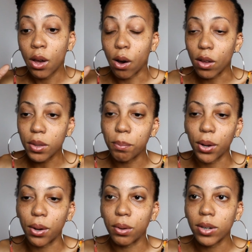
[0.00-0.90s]
on the
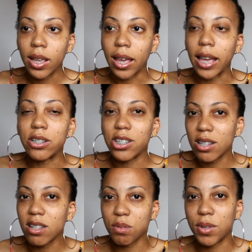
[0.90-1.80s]
boat and
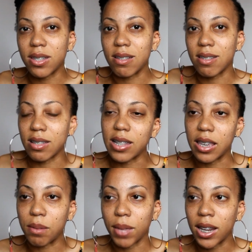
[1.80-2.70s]
Jesus was
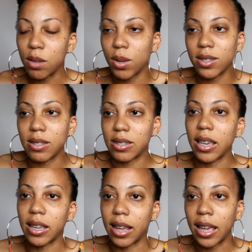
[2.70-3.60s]
asleep and he wasn't
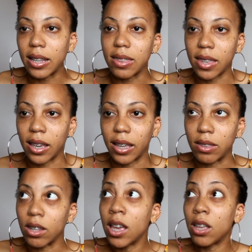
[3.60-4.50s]
saying anything
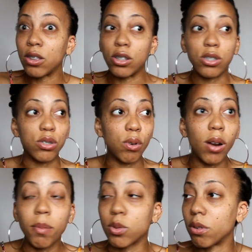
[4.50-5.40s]
and the
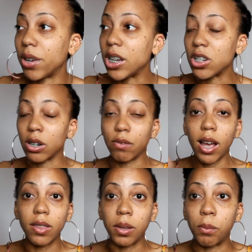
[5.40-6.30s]
storms were raging
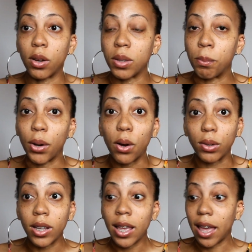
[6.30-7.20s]
around them on the
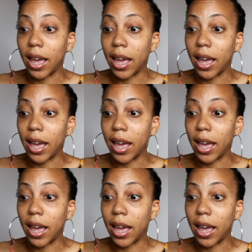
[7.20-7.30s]
boat.